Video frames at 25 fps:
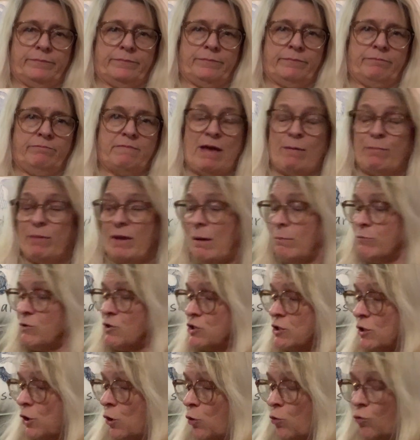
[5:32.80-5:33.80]
maybe I'm
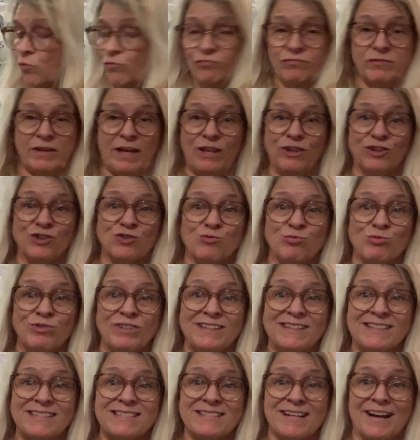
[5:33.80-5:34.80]
just old. They look
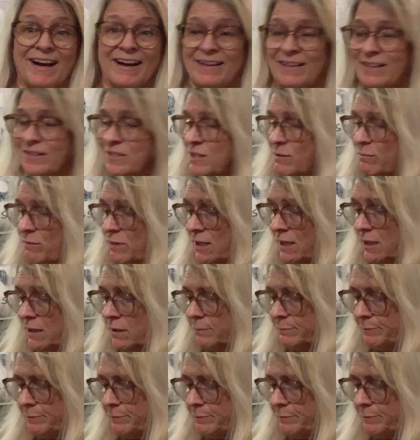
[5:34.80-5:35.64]
really tiny to me.